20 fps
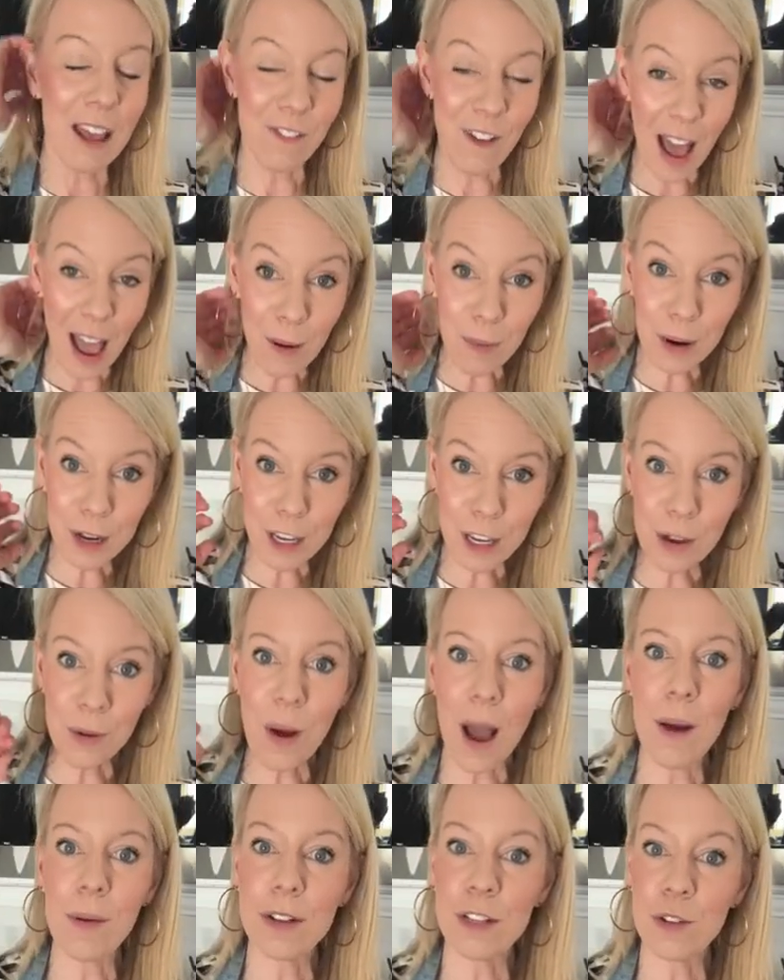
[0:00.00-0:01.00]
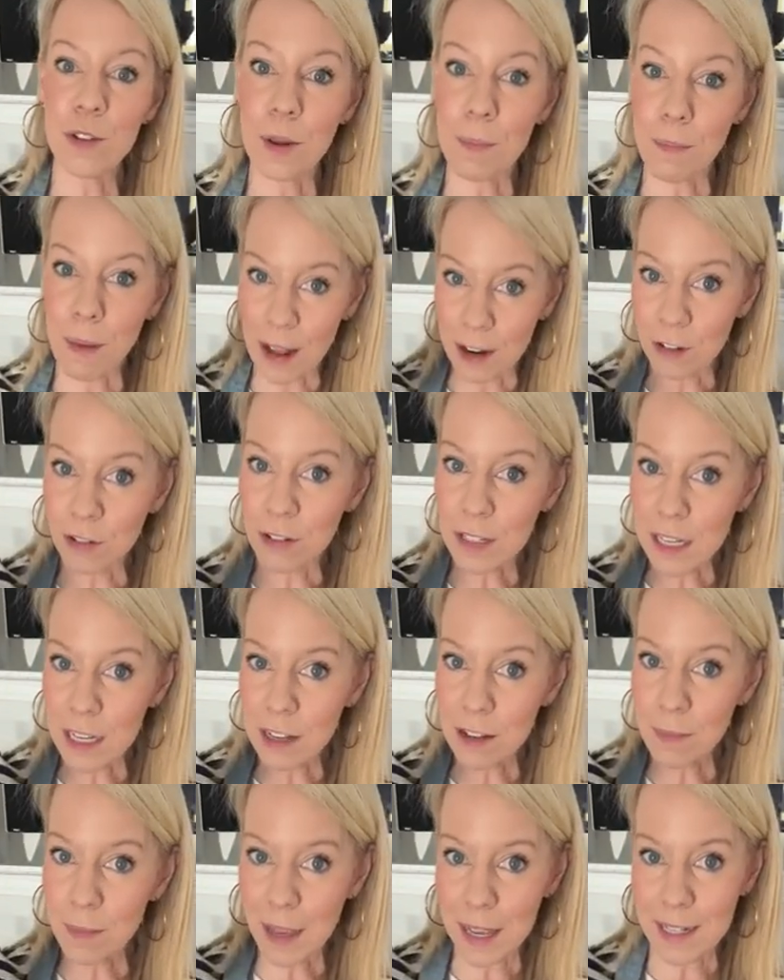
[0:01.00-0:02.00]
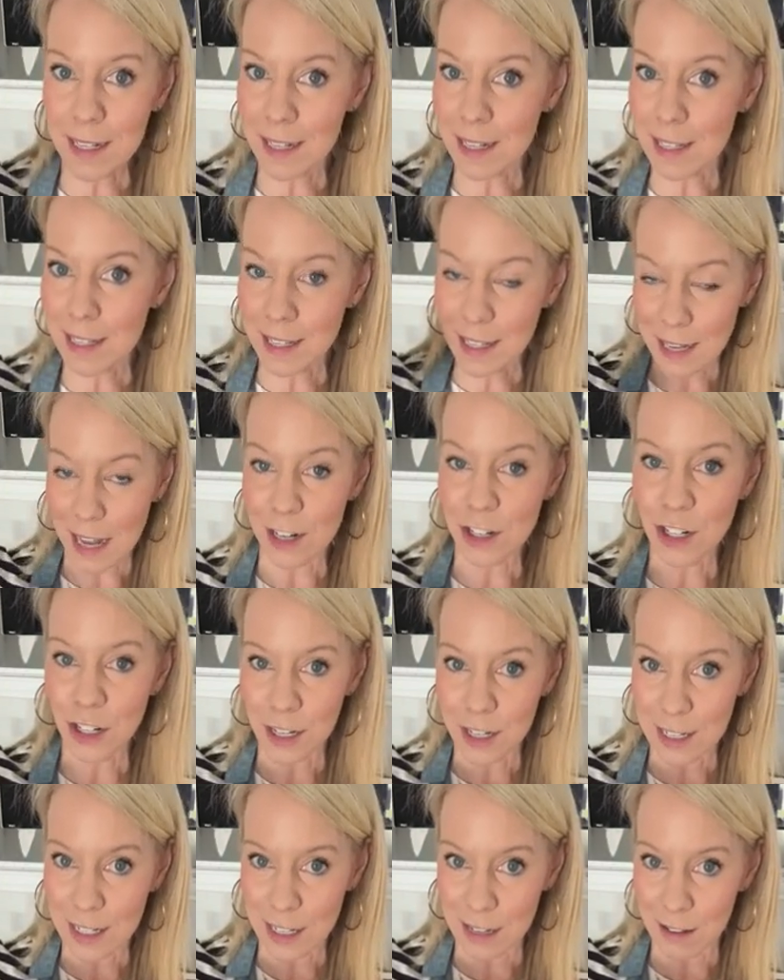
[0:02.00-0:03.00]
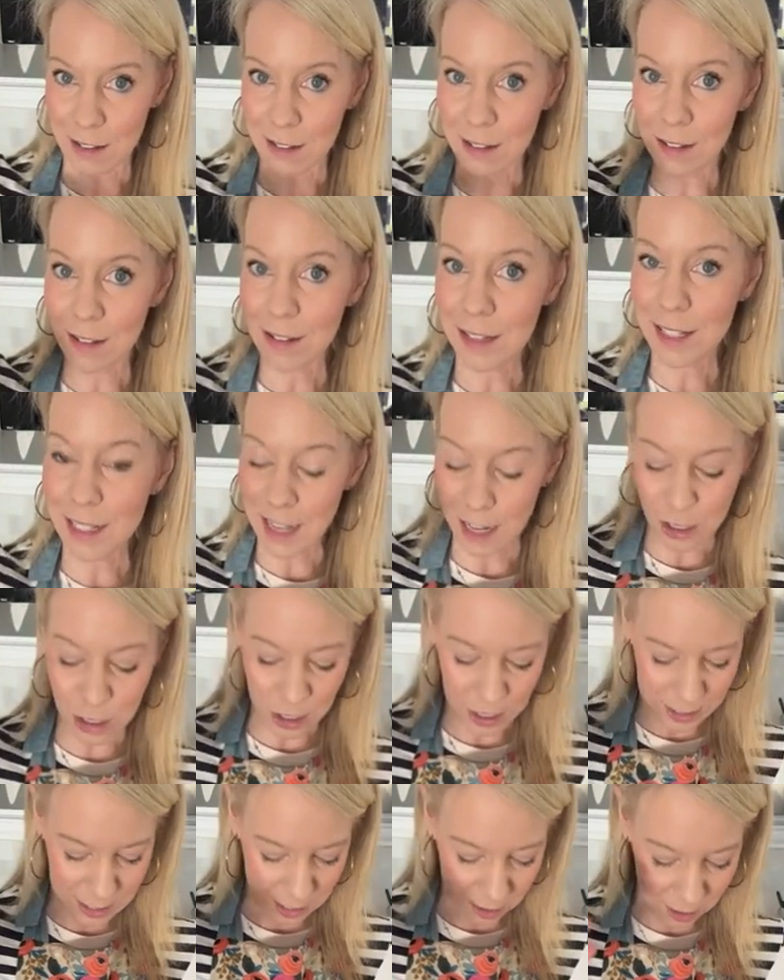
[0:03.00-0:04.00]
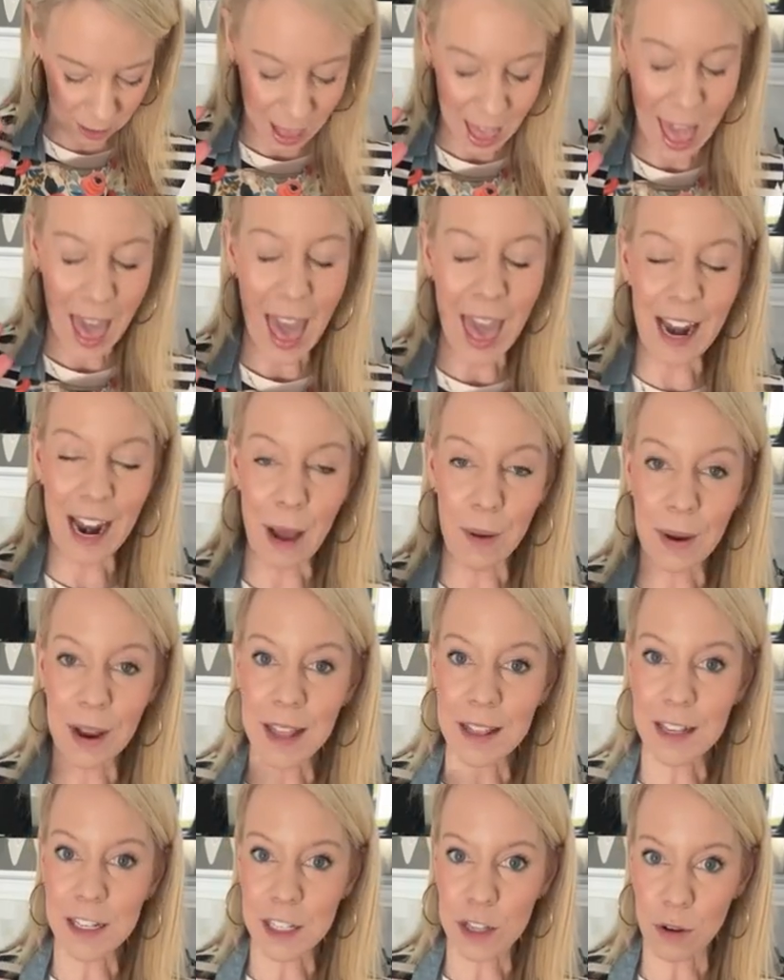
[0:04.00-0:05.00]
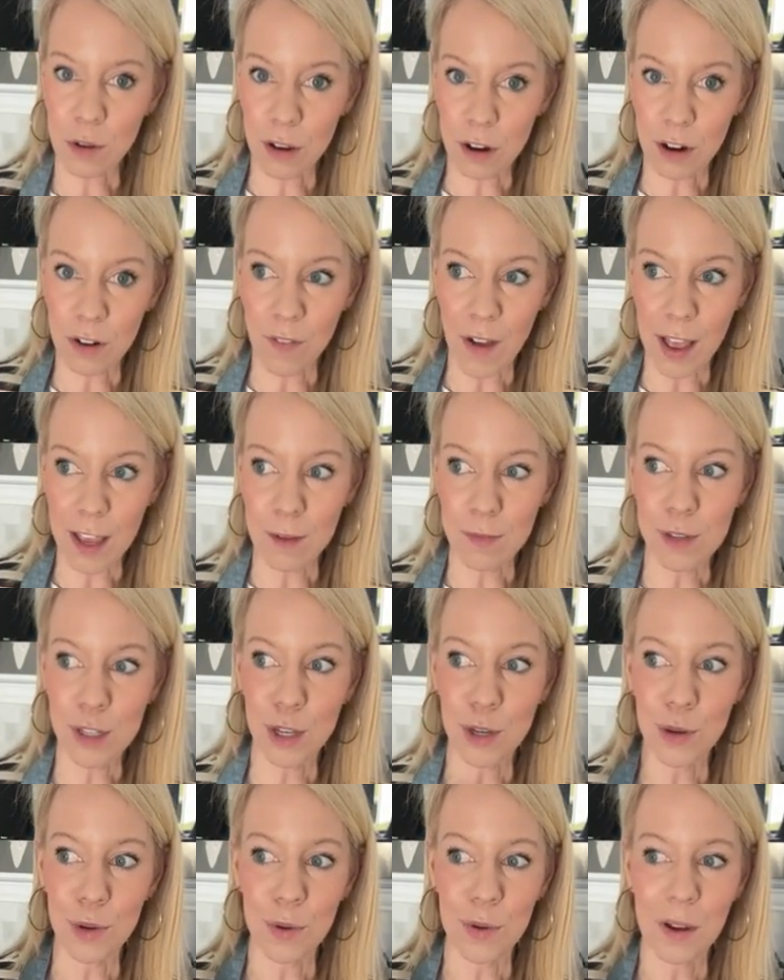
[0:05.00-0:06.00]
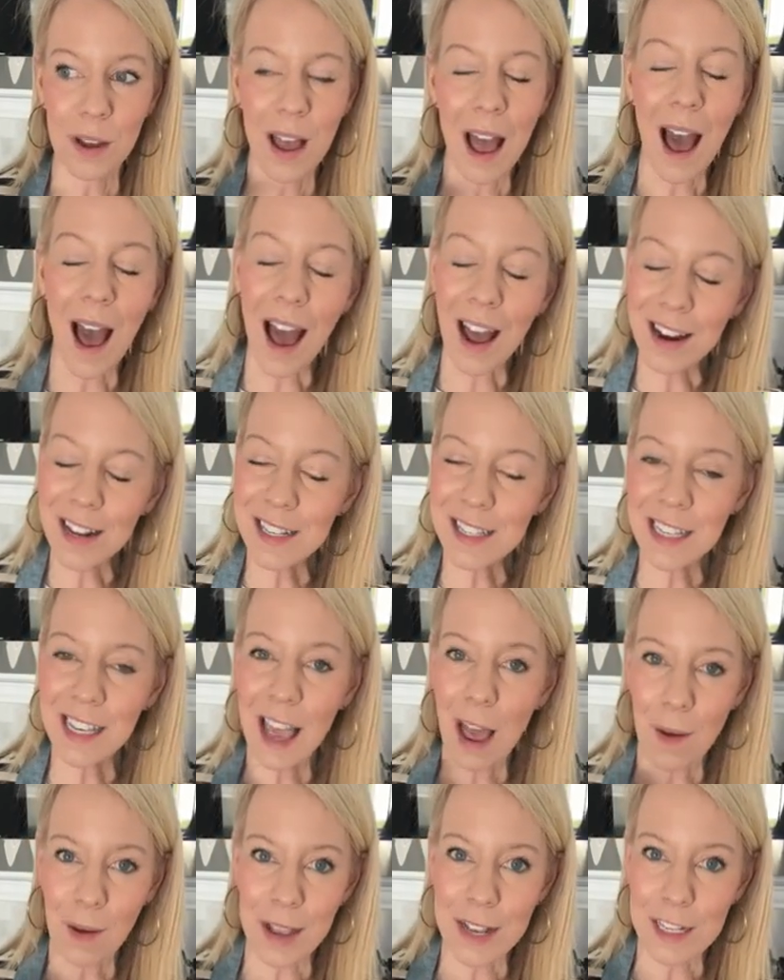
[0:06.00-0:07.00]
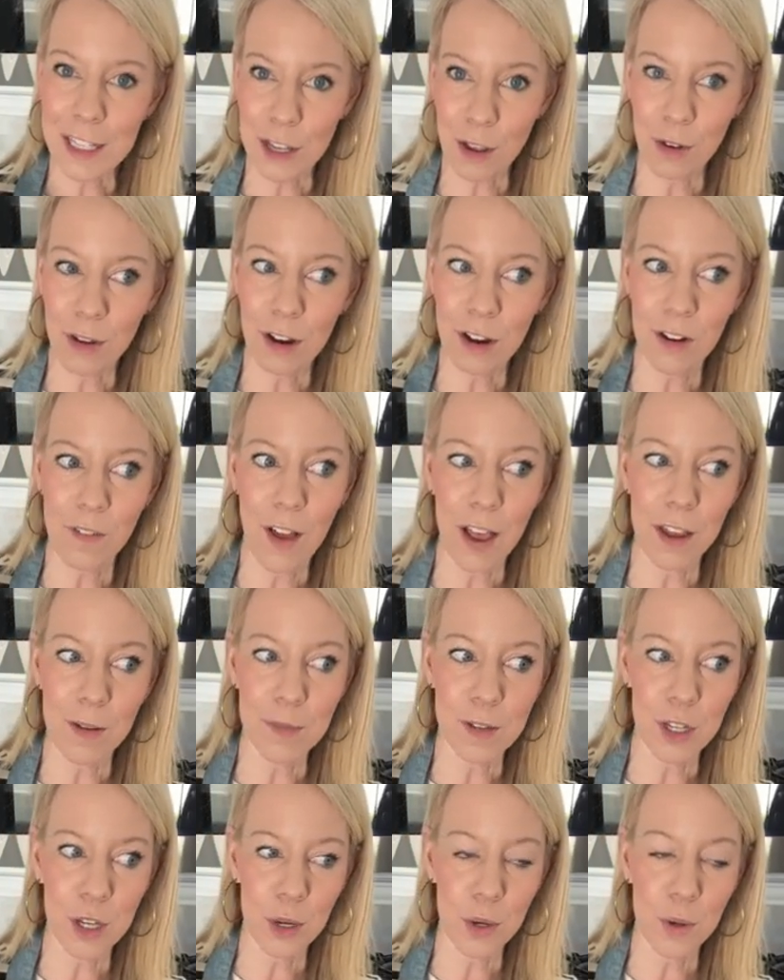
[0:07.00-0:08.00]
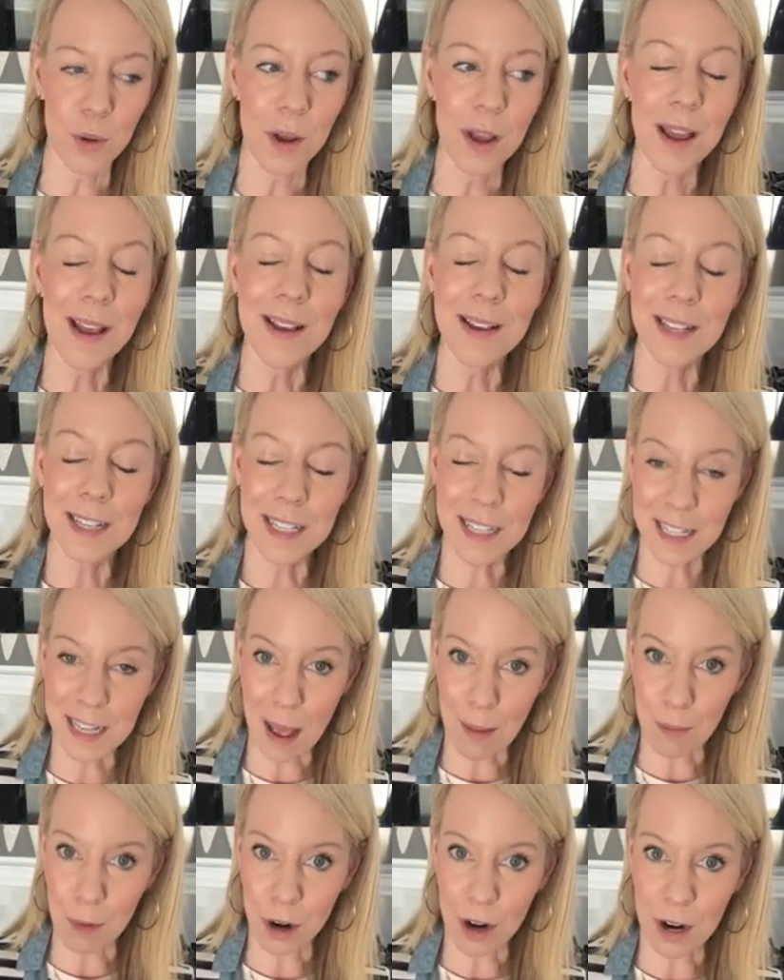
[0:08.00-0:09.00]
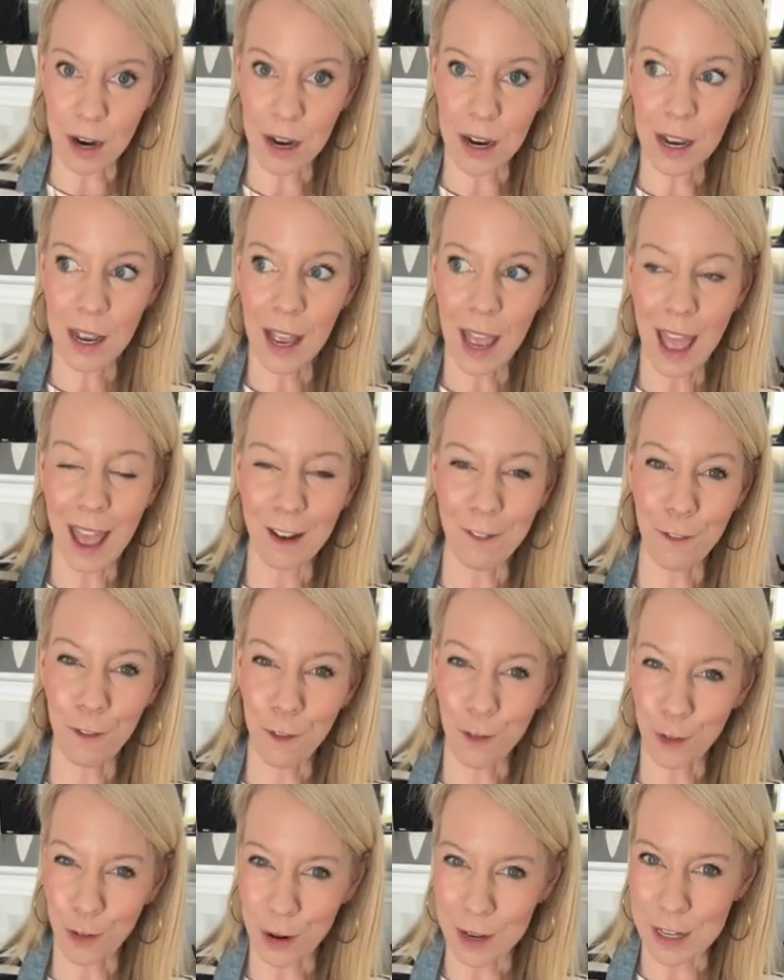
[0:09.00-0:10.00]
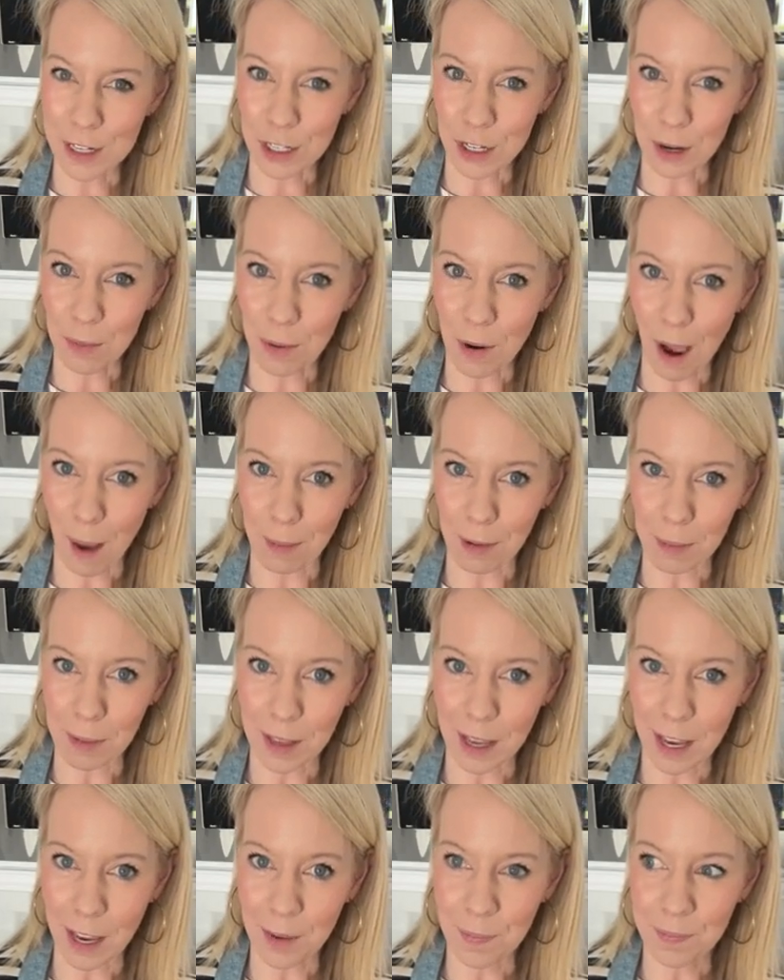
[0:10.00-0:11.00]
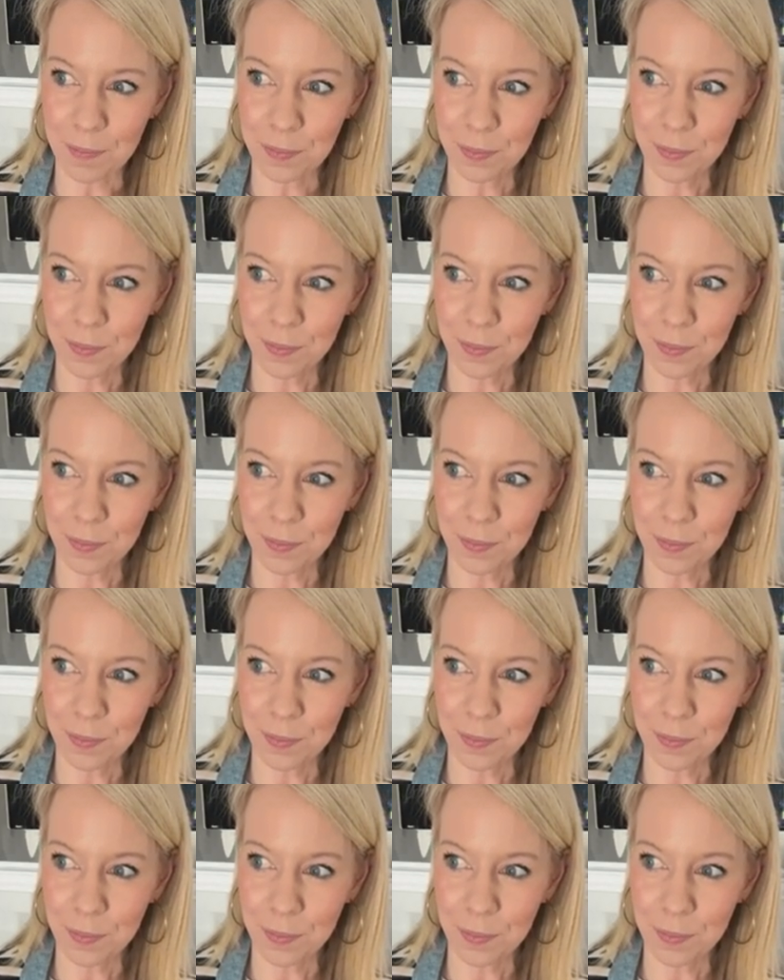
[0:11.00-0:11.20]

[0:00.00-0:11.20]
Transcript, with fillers: If I were you, I would do the bundle deal because it's such a good deal, such a good deal. And I would get the Slow Cooker Volume 2. Honestly, I would get Slow Cooker Volume 2 Summer and freezer probably.